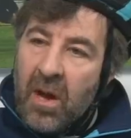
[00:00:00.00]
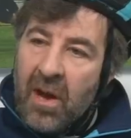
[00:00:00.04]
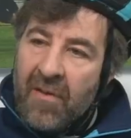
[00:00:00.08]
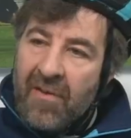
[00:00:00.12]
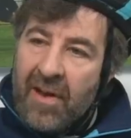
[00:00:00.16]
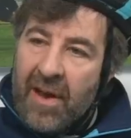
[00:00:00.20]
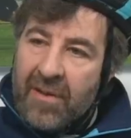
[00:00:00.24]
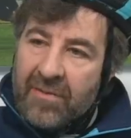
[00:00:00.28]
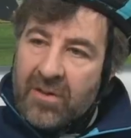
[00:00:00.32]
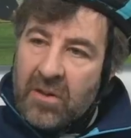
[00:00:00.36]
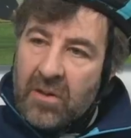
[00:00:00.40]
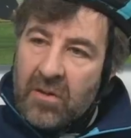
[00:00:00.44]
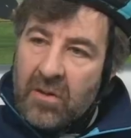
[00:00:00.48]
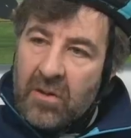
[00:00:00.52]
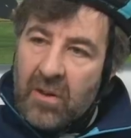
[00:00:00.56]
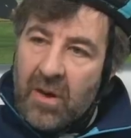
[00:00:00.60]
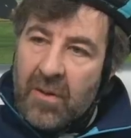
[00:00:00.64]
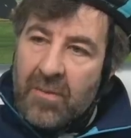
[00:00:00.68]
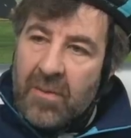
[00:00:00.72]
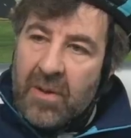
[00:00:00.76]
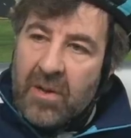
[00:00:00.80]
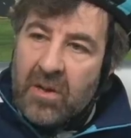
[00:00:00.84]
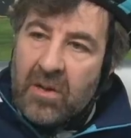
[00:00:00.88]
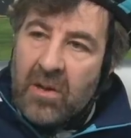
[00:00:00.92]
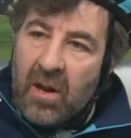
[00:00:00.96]
I've left school,
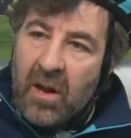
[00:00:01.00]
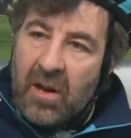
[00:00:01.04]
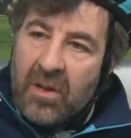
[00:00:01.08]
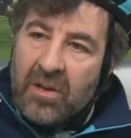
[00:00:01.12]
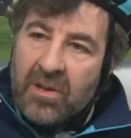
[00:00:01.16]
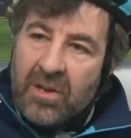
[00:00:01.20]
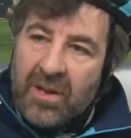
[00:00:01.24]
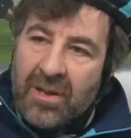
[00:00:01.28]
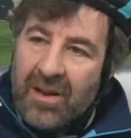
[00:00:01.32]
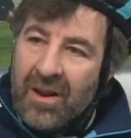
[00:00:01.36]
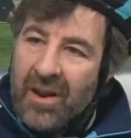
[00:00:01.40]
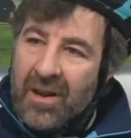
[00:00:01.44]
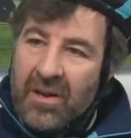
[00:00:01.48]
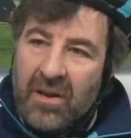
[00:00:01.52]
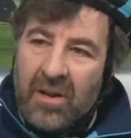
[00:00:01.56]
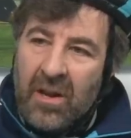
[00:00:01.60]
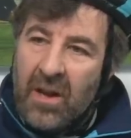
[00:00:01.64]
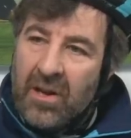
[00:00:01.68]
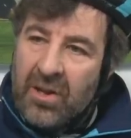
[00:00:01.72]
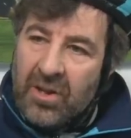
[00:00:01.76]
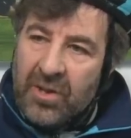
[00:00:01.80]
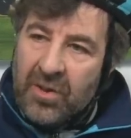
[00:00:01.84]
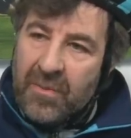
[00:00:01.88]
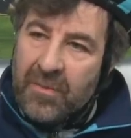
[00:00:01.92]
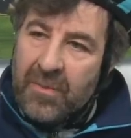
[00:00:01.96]
I'm in college. And they're like, no,
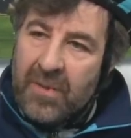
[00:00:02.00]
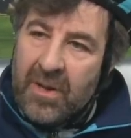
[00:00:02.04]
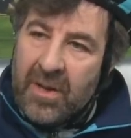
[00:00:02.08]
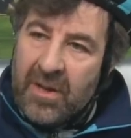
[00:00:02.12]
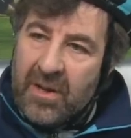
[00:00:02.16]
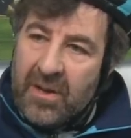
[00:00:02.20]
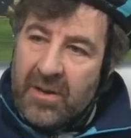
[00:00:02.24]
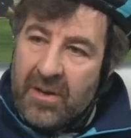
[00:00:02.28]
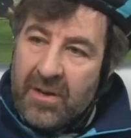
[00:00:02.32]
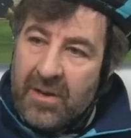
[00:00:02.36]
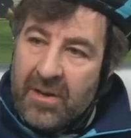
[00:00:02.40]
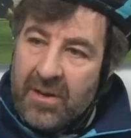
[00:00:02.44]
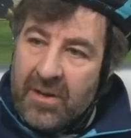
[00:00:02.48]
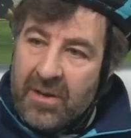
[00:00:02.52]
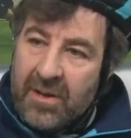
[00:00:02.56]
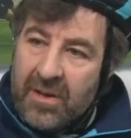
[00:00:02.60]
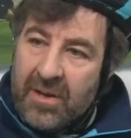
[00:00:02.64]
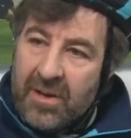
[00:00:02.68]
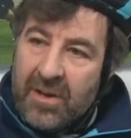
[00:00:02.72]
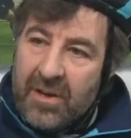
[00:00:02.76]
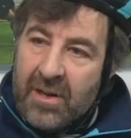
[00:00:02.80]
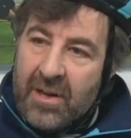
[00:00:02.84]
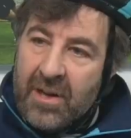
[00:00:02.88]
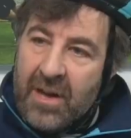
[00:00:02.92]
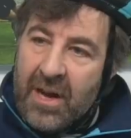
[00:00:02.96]
you shouldn't be here.
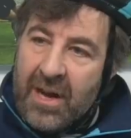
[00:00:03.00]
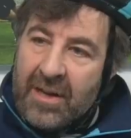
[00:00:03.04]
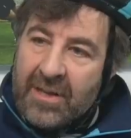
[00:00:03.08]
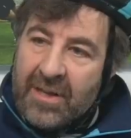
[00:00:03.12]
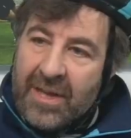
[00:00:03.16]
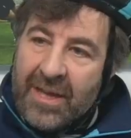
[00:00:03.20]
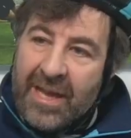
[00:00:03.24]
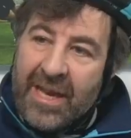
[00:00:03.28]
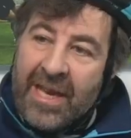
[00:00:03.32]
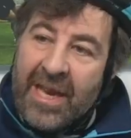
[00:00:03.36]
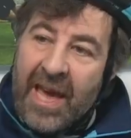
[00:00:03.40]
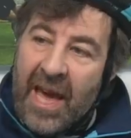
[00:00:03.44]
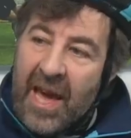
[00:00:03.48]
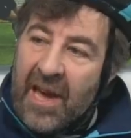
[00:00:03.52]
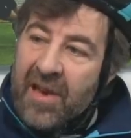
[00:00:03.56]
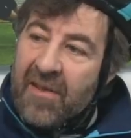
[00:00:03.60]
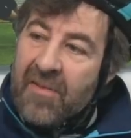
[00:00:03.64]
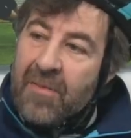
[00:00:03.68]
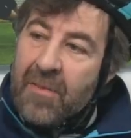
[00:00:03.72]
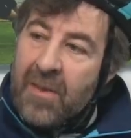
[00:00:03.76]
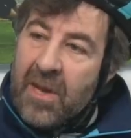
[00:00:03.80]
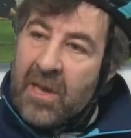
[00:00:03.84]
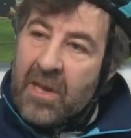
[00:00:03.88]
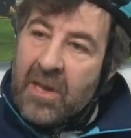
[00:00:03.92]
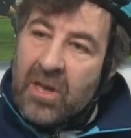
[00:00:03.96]
And so they
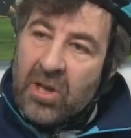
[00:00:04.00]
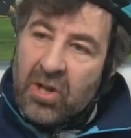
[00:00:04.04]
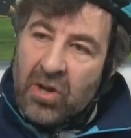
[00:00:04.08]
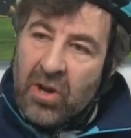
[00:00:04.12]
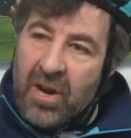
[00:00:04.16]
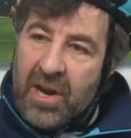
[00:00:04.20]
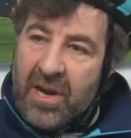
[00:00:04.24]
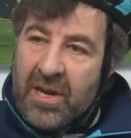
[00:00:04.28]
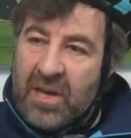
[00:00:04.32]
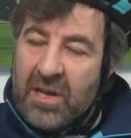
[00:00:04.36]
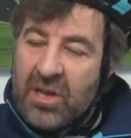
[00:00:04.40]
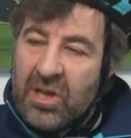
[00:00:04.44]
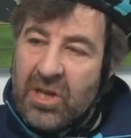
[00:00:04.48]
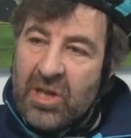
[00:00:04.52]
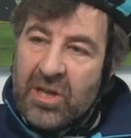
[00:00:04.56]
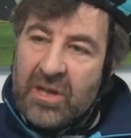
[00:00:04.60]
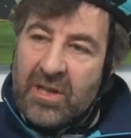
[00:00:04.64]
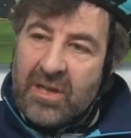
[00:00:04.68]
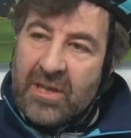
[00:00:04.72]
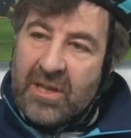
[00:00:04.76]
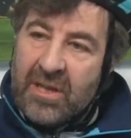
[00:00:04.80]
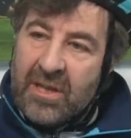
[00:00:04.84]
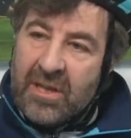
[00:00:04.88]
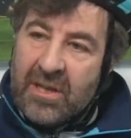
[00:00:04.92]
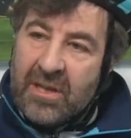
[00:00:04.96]
gave me the training
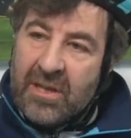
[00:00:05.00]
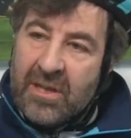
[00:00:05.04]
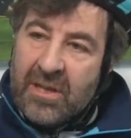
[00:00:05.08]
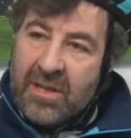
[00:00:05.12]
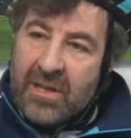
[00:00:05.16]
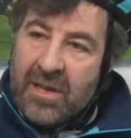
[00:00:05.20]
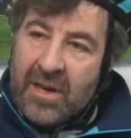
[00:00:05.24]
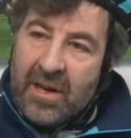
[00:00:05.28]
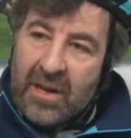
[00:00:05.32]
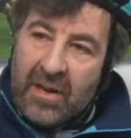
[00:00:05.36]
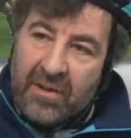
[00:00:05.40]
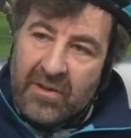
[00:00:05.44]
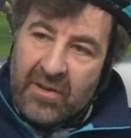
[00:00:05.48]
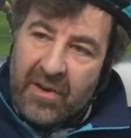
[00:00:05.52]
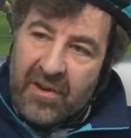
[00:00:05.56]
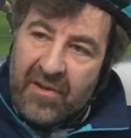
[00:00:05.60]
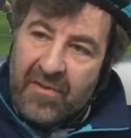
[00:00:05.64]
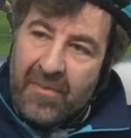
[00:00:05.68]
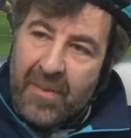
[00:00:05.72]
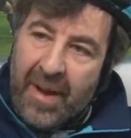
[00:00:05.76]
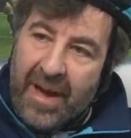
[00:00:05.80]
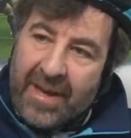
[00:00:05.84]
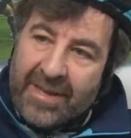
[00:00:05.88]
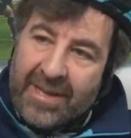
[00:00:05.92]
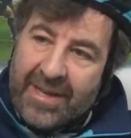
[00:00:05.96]
jersey and I
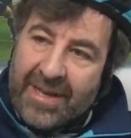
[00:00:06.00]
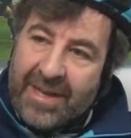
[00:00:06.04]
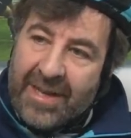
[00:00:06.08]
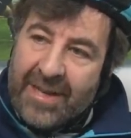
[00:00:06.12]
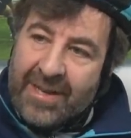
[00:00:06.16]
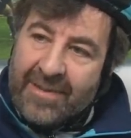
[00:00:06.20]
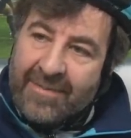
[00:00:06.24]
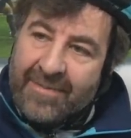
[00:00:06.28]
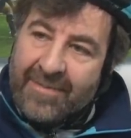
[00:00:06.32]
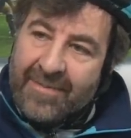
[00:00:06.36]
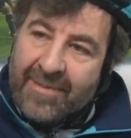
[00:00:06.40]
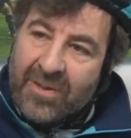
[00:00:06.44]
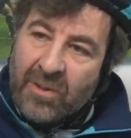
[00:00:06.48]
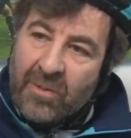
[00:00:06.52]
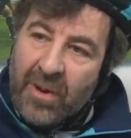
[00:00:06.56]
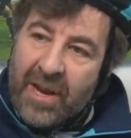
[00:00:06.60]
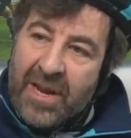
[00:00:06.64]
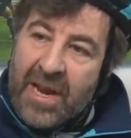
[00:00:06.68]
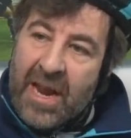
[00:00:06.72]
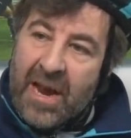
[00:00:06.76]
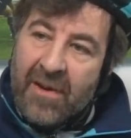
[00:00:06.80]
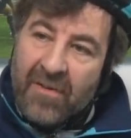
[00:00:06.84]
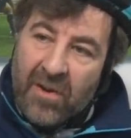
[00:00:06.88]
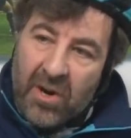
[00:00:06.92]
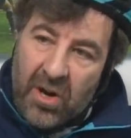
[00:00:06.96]
drove back again. So I
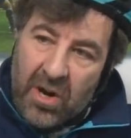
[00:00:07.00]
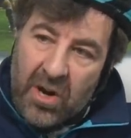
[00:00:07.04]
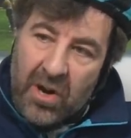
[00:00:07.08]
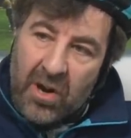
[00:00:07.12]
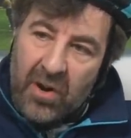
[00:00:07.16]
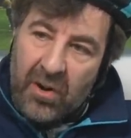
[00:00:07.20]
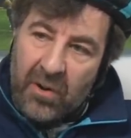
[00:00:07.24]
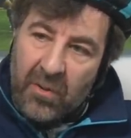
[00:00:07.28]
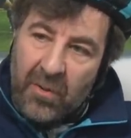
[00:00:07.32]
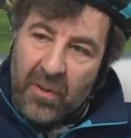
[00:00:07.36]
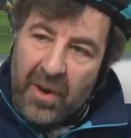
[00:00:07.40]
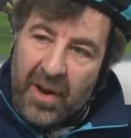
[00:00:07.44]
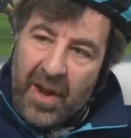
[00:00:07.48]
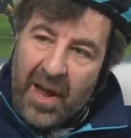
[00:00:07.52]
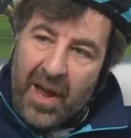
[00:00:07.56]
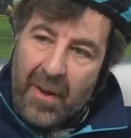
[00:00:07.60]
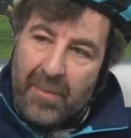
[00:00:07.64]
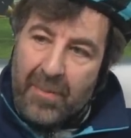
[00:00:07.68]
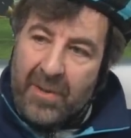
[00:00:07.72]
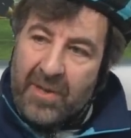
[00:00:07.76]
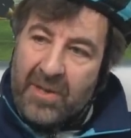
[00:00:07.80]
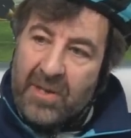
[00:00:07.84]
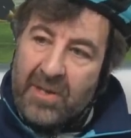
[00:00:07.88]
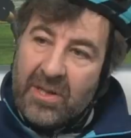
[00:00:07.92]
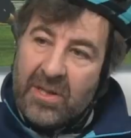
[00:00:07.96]
never know what
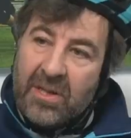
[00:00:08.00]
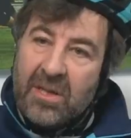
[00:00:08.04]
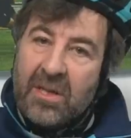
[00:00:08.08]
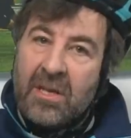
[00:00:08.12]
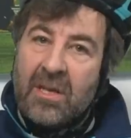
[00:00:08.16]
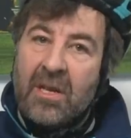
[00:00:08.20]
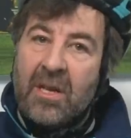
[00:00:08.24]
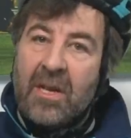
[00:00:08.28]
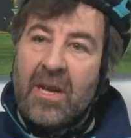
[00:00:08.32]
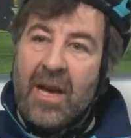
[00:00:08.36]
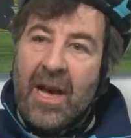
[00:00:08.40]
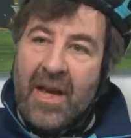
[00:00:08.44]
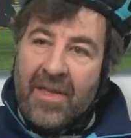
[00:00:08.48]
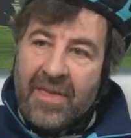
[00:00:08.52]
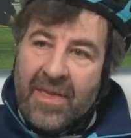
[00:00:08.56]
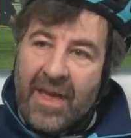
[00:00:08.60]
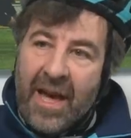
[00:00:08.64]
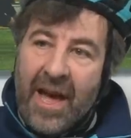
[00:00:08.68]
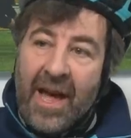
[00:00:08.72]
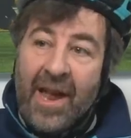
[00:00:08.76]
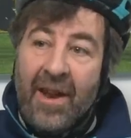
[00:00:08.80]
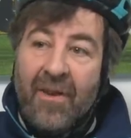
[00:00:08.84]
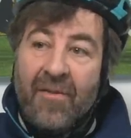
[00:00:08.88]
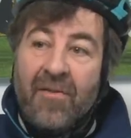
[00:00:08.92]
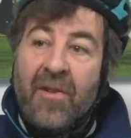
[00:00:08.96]
happened at
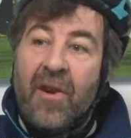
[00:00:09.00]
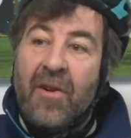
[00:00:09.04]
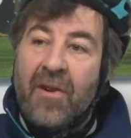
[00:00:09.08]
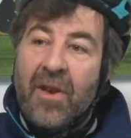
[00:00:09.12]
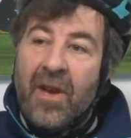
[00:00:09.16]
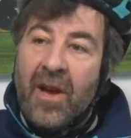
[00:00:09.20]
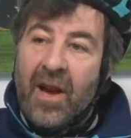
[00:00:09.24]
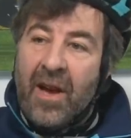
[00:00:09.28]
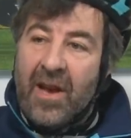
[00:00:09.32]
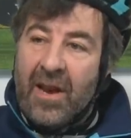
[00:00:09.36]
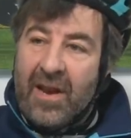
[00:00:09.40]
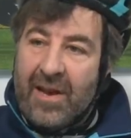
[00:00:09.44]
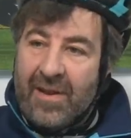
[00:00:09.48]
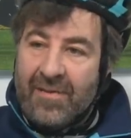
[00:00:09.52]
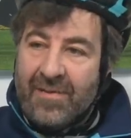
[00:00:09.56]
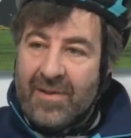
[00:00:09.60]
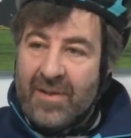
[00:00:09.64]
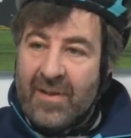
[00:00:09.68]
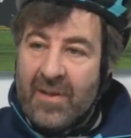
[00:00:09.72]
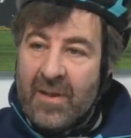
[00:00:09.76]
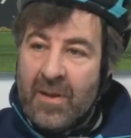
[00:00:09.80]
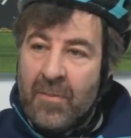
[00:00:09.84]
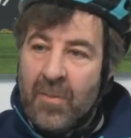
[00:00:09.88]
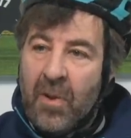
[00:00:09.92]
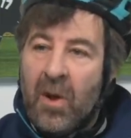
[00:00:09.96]
that very high
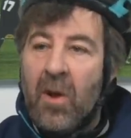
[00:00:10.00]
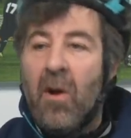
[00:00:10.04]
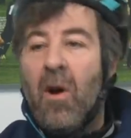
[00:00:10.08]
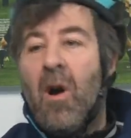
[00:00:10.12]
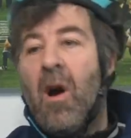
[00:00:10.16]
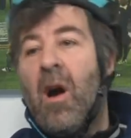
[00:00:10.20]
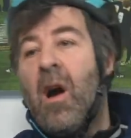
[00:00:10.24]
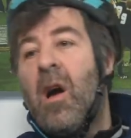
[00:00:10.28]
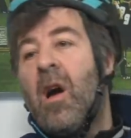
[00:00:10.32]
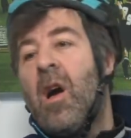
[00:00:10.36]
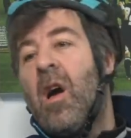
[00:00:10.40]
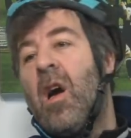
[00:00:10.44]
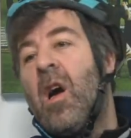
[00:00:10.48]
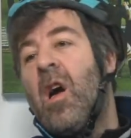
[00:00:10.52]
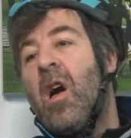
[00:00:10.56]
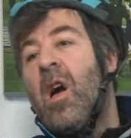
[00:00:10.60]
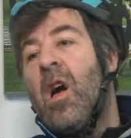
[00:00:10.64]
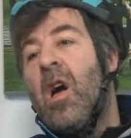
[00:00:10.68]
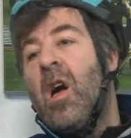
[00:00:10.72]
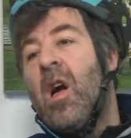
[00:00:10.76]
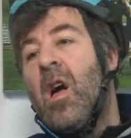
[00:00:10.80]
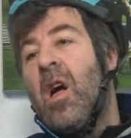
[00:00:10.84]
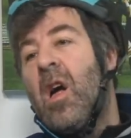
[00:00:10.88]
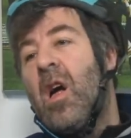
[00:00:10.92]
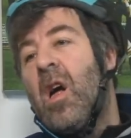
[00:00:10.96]
level. Yeah, they but were always looked down